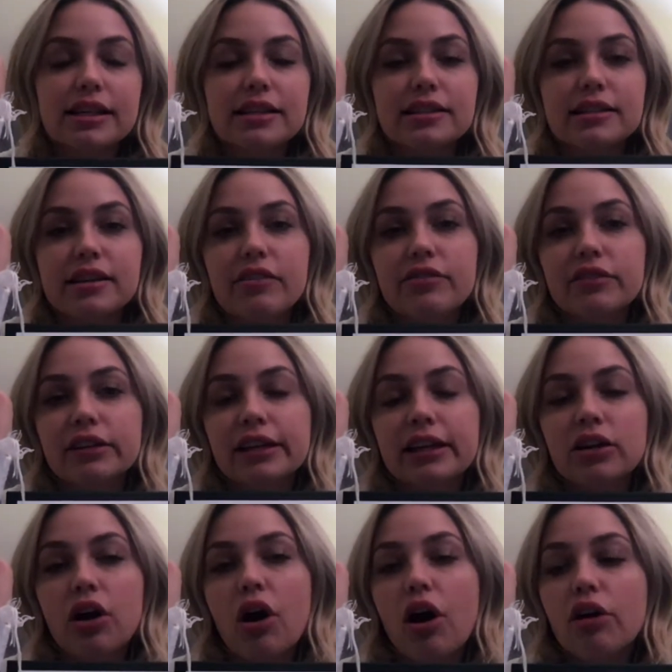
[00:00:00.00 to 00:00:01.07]
is definitely
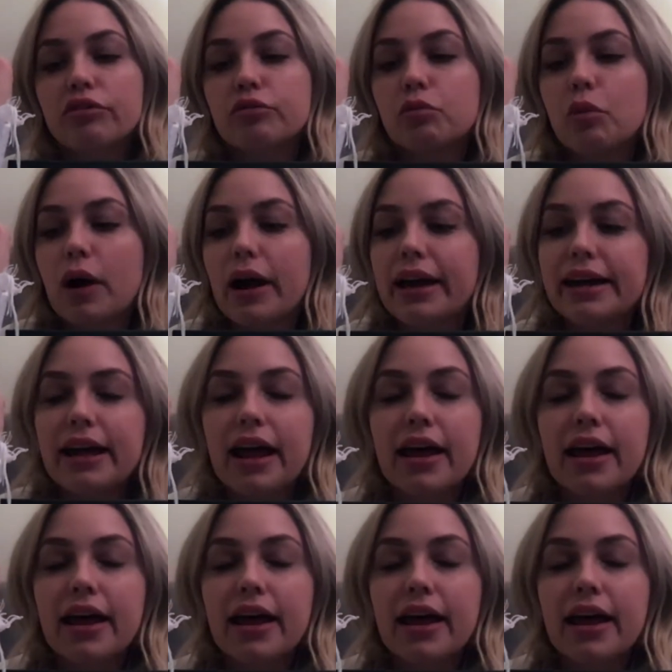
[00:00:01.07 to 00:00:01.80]
an off-white,